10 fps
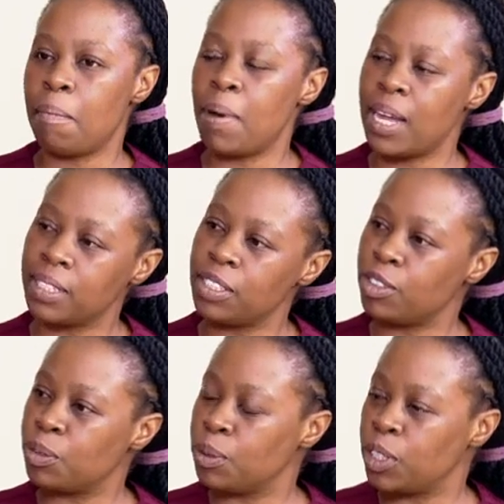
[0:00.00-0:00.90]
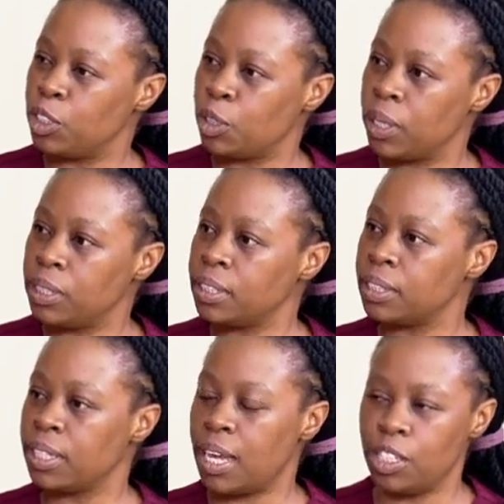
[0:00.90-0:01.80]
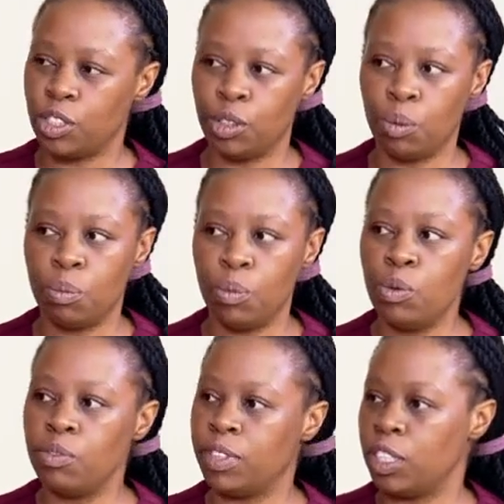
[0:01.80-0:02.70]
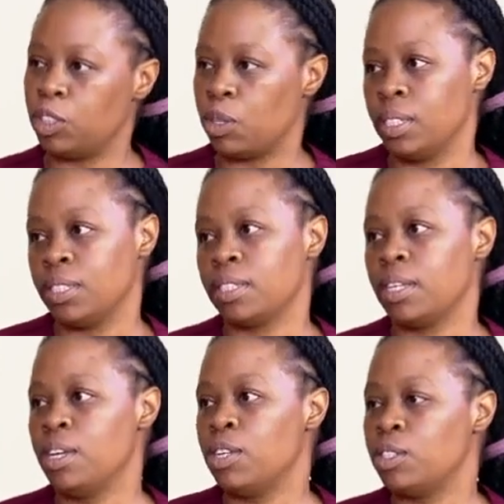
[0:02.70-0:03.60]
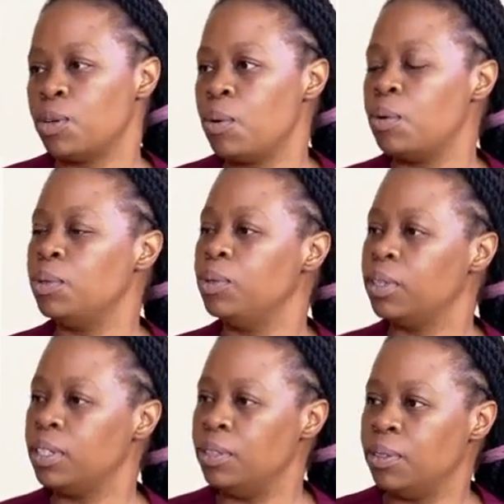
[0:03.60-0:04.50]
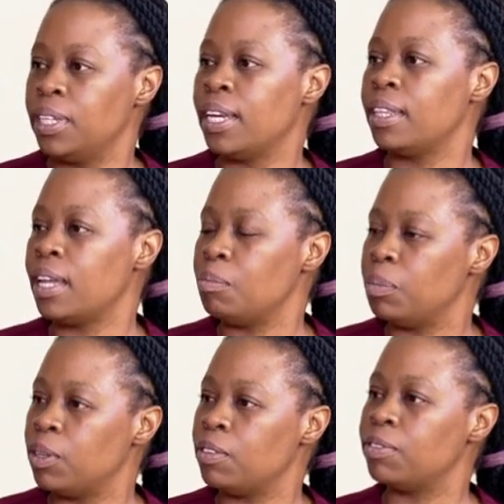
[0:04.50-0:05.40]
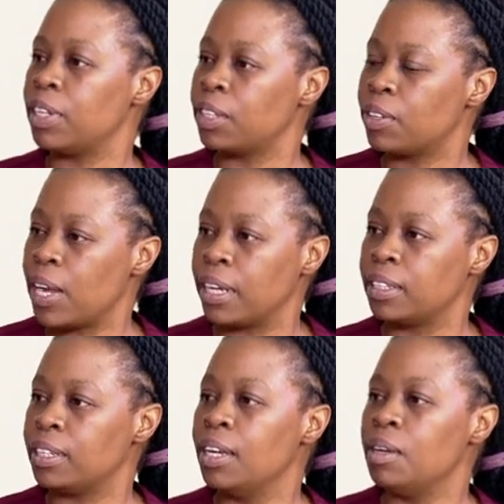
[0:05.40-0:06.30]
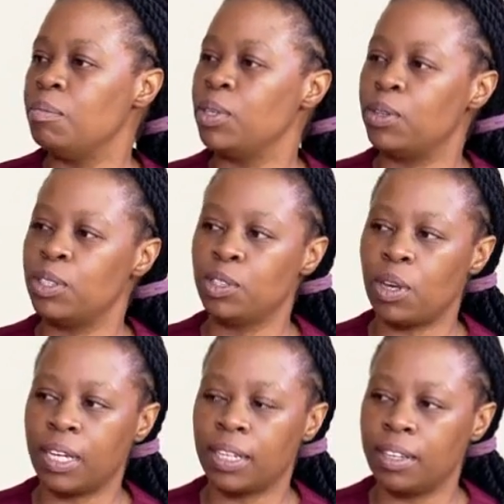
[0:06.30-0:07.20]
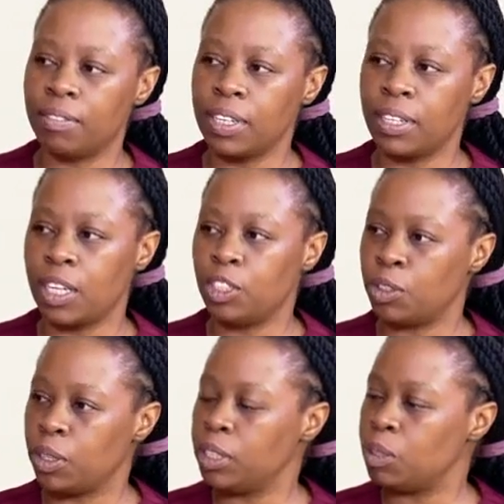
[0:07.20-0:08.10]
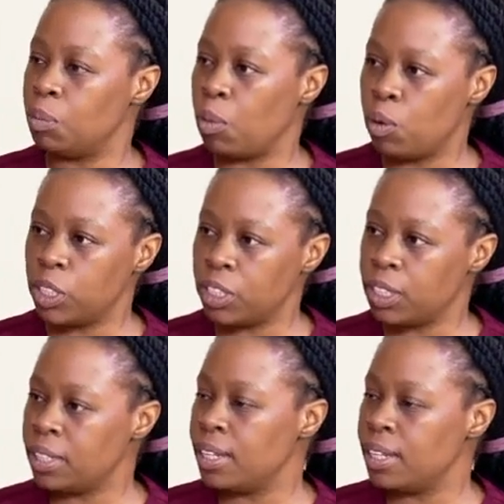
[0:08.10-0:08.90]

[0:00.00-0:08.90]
passes through the joints as you move the joints. Okay. So you hear that bit of a crack because you are giving that joint motion,